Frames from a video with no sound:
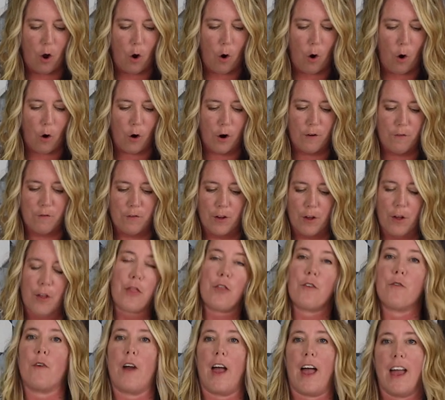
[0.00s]
Aurifil
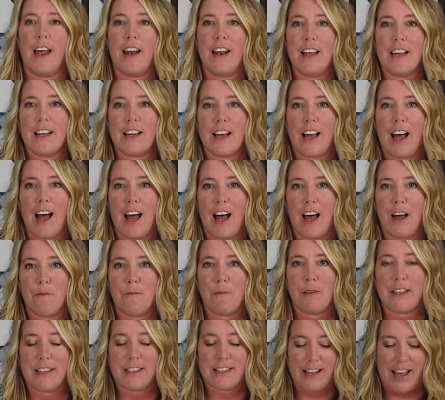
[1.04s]
thread um,
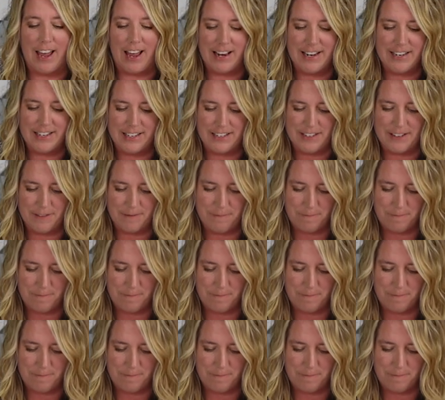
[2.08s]
set,